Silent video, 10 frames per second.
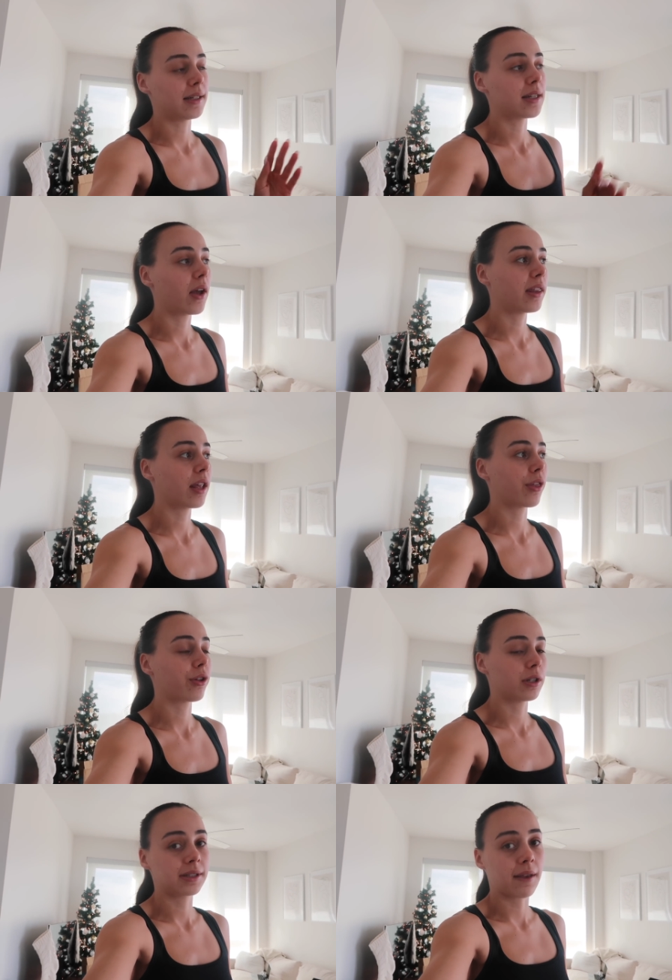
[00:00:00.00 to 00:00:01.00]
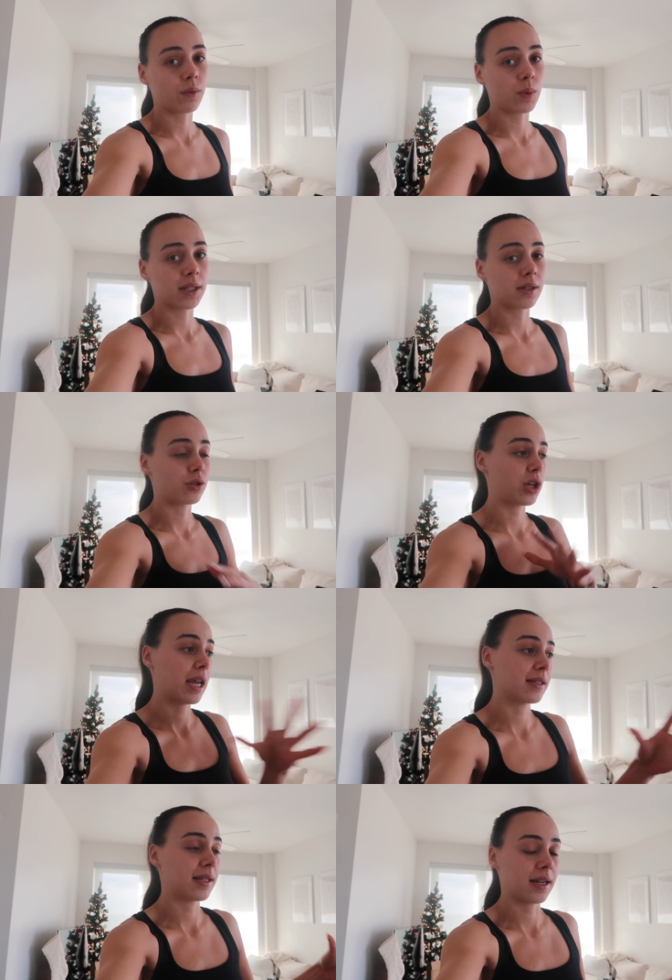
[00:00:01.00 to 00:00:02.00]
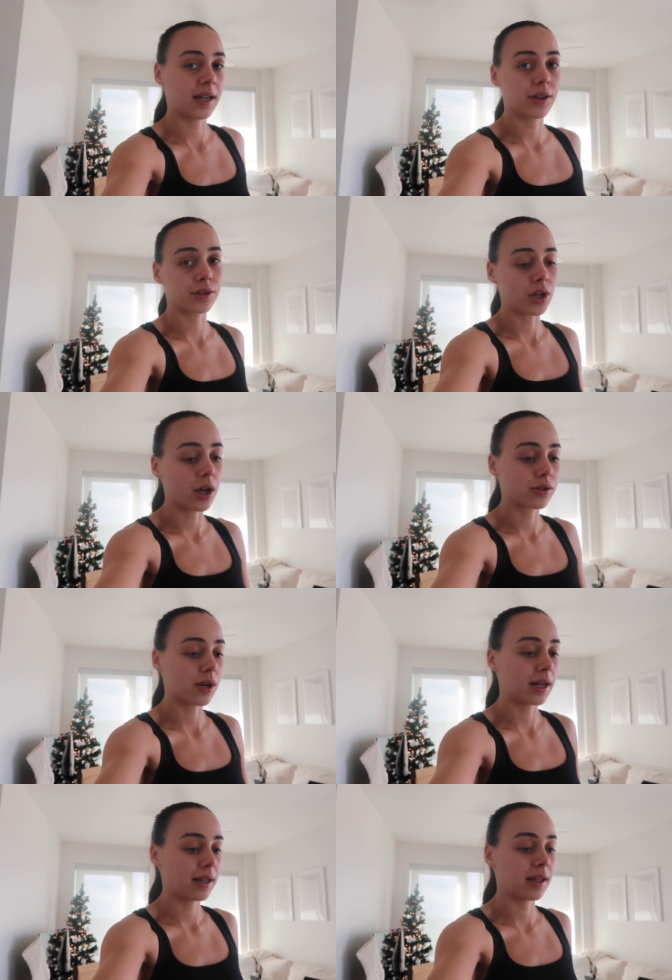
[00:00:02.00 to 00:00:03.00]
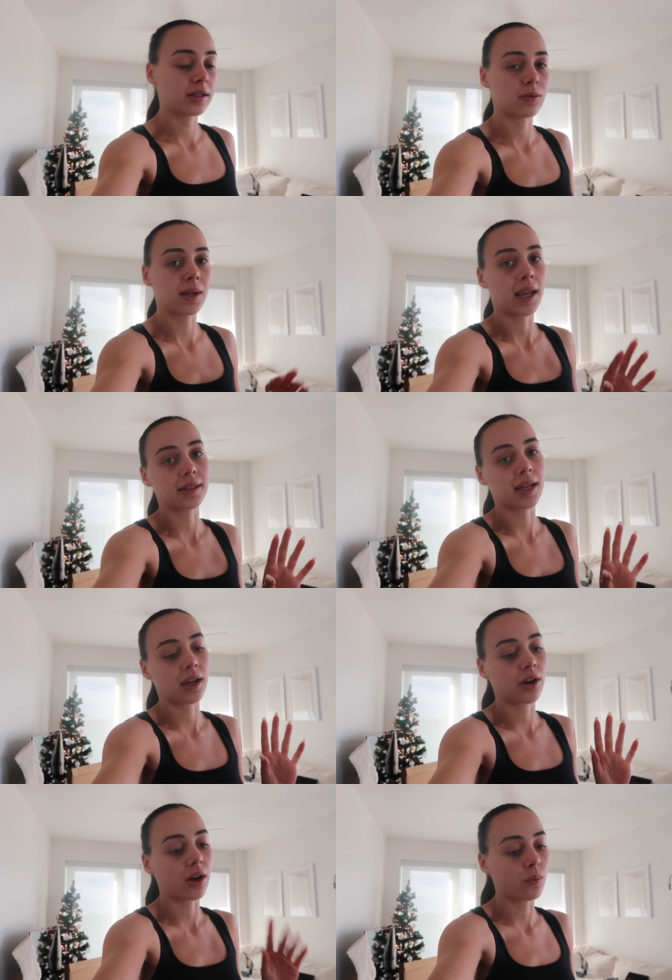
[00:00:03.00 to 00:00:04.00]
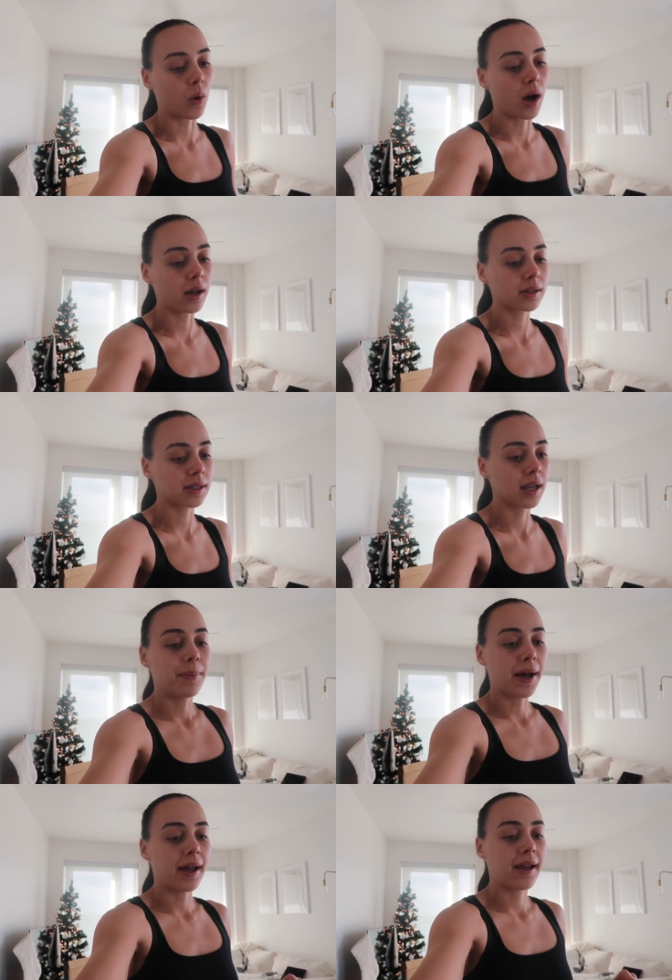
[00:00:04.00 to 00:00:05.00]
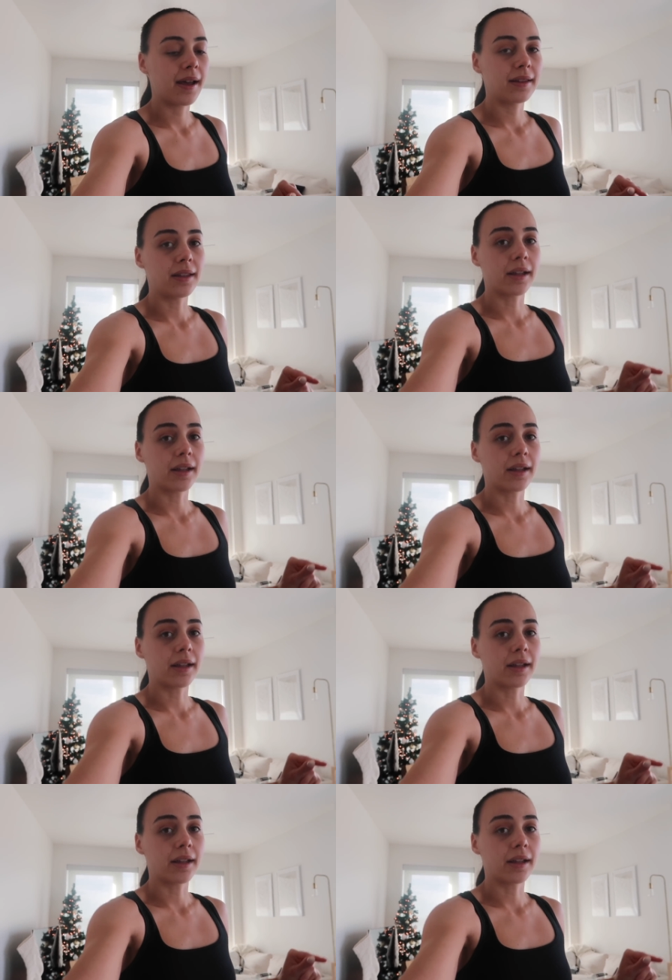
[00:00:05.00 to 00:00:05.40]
until I think 37 weeks, so she can't see any other dogs or anything, so we can't take her on walks. But